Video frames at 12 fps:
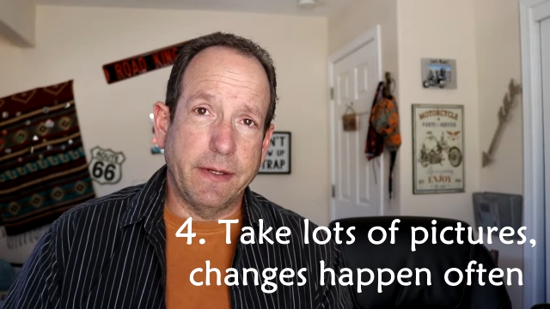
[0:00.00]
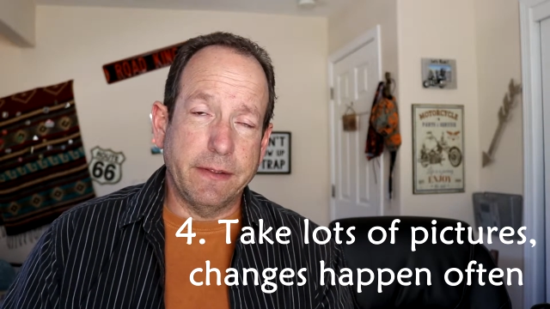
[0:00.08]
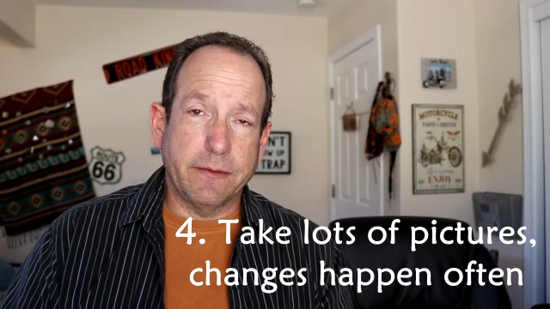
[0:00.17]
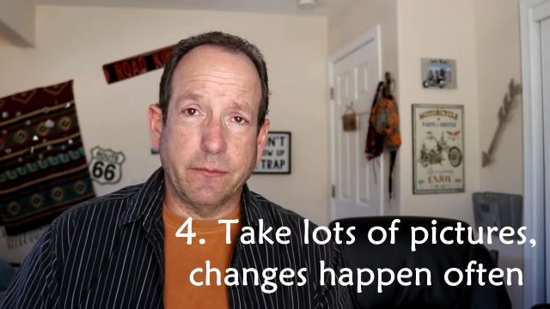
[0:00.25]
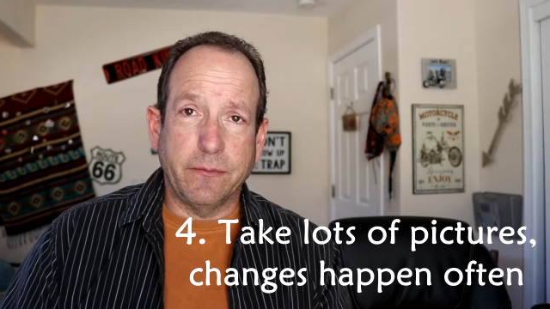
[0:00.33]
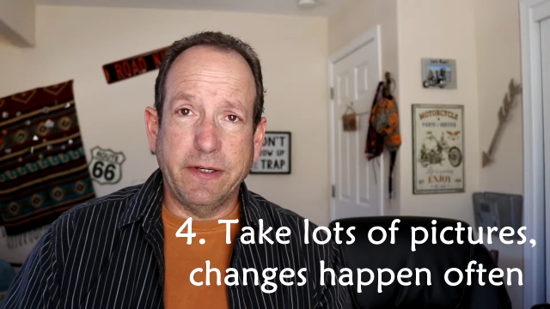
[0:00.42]

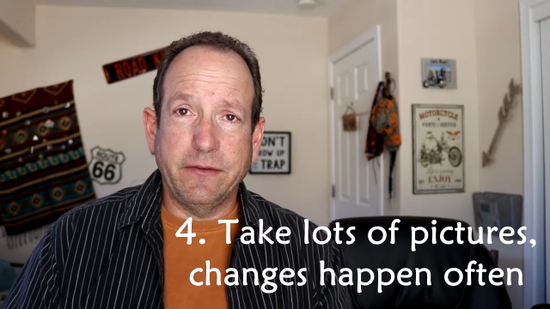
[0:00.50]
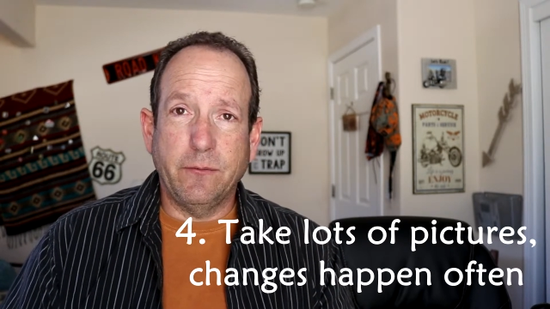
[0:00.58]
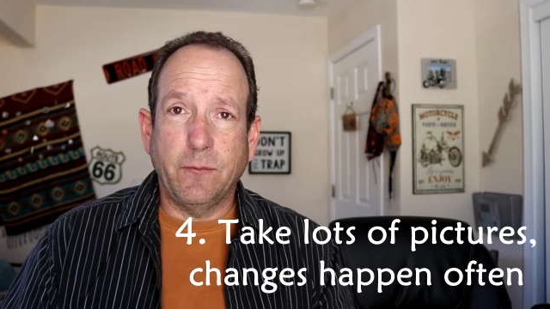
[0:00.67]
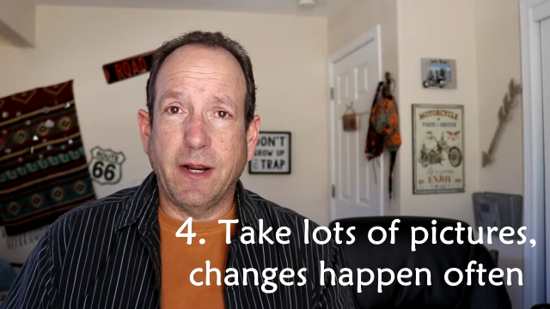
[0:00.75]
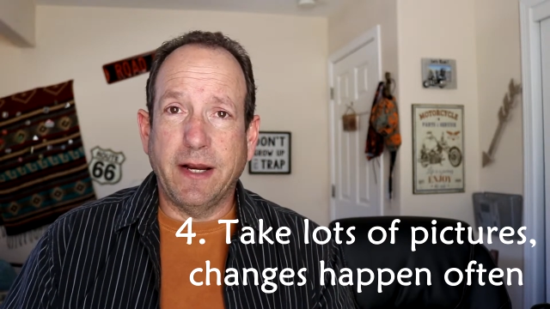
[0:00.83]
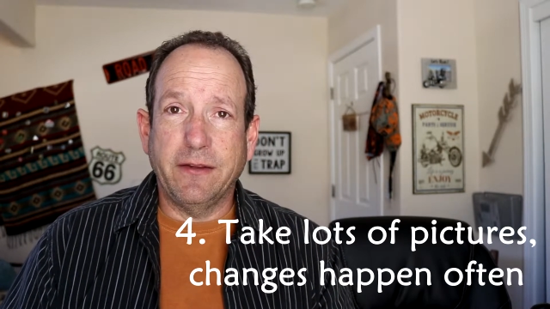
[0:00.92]
and the
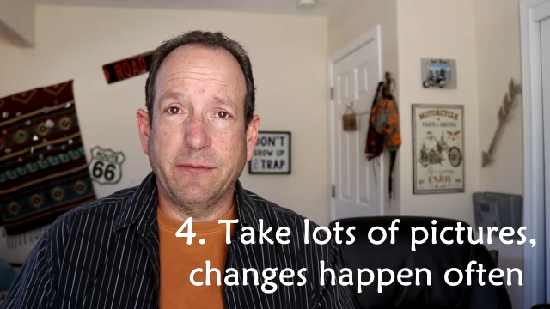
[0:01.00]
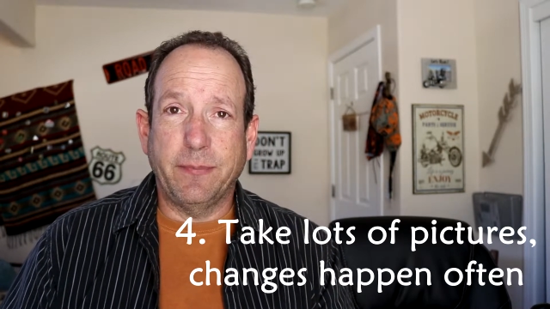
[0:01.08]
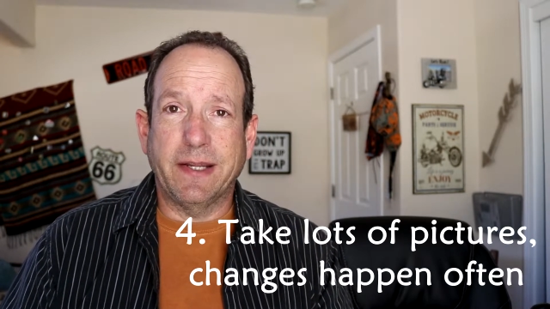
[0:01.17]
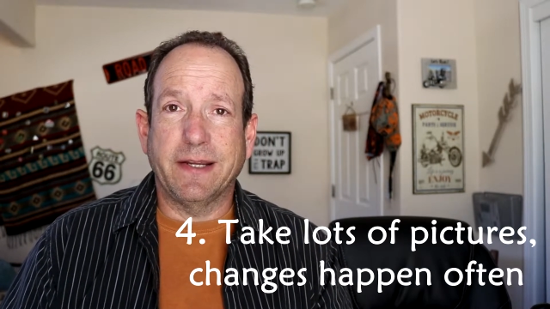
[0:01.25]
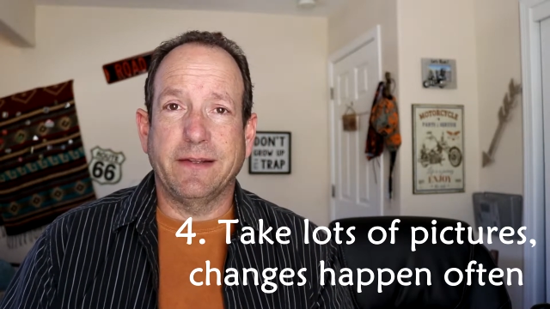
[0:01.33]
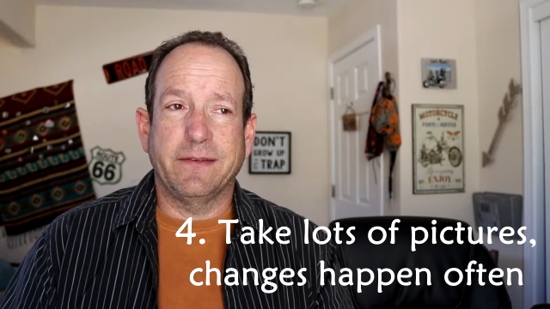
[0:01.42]
reason why is
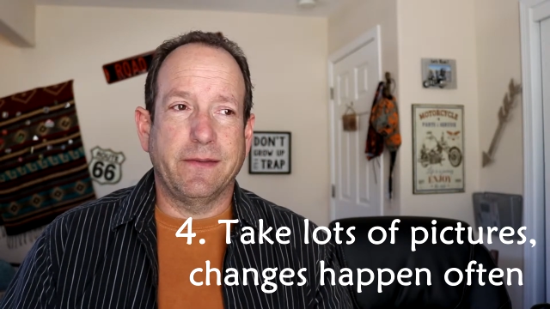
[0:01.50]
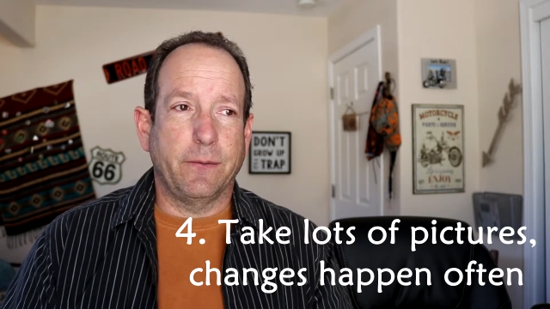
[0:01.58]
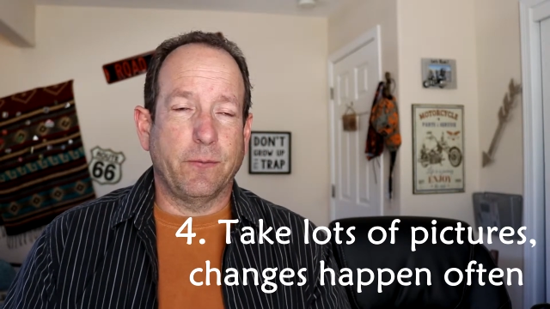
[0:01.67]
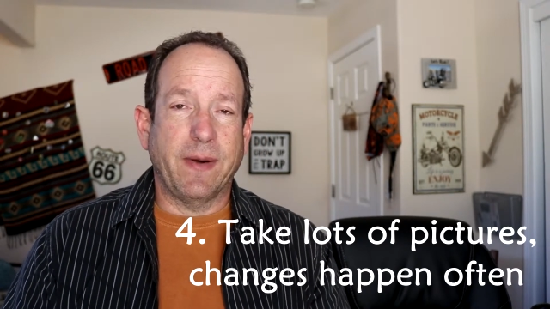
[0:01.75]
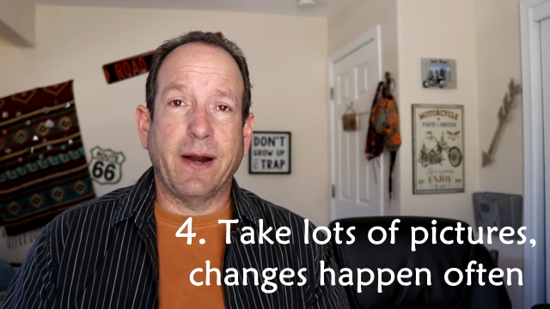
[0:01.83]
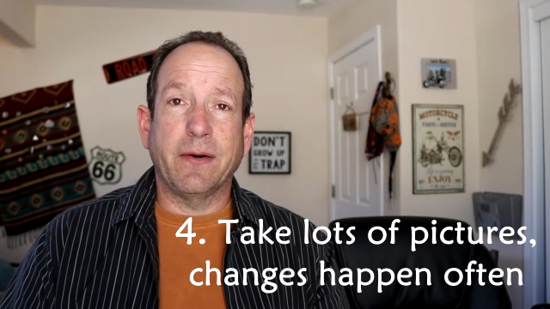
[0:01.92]
because the
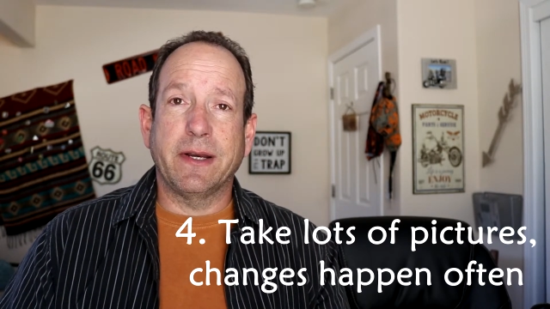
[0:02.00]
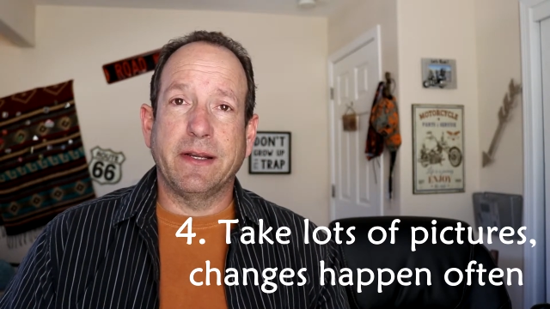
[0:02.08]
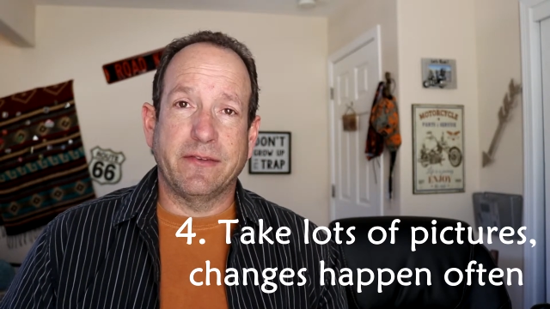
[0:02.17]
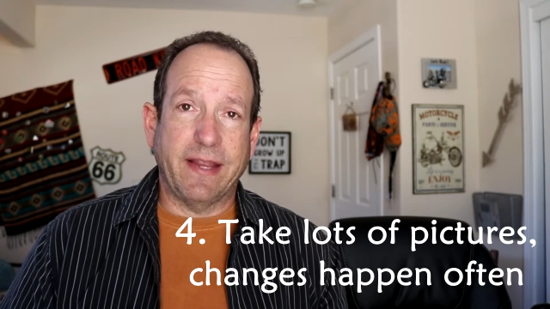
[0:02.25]
route is